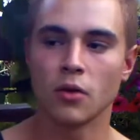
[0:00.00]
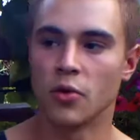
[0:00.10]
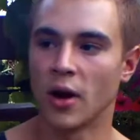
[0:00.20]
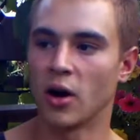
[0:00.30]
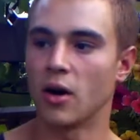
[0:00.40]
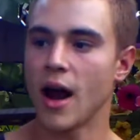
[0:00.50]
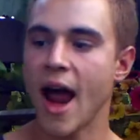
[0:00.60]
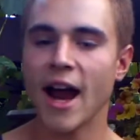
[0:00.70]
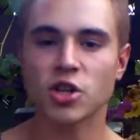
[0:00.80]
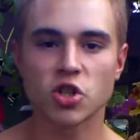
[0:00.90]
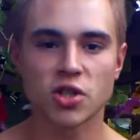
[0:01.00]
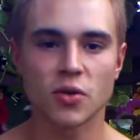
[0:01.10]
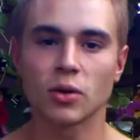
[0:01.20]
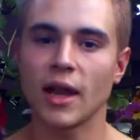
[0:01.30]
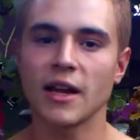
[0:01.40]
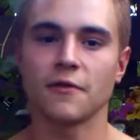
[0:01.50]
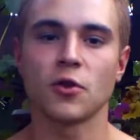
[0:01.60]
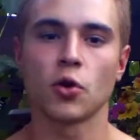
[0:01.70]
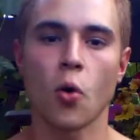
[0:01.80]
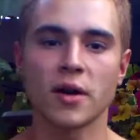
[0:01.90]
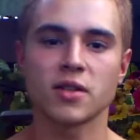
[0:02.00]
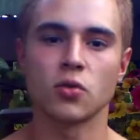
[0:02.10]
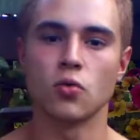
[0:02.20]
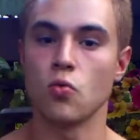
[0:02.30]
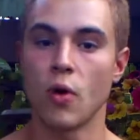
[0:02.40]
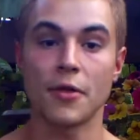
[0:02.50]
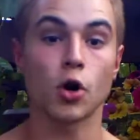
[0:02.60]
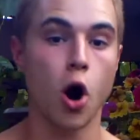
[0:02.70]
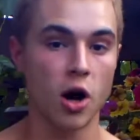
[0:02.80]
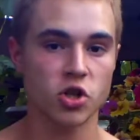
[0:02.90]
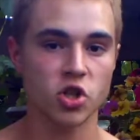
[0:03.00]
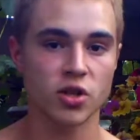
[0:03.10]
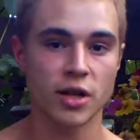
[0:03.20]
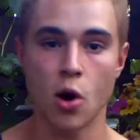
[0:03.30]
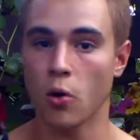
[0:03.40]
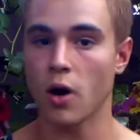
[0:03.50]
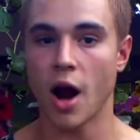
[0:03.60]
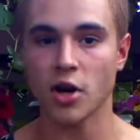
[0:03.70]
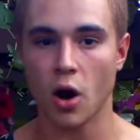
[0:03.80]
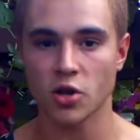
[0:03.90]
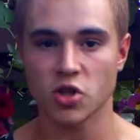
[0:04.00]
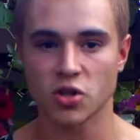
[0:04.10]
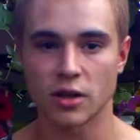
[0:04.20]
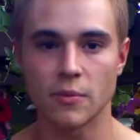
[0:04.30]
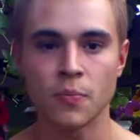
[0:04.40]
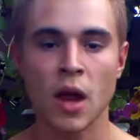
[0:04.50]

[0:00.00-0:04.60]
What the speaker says: Their actions in their life, they're going to, whether consciously or unconsciously,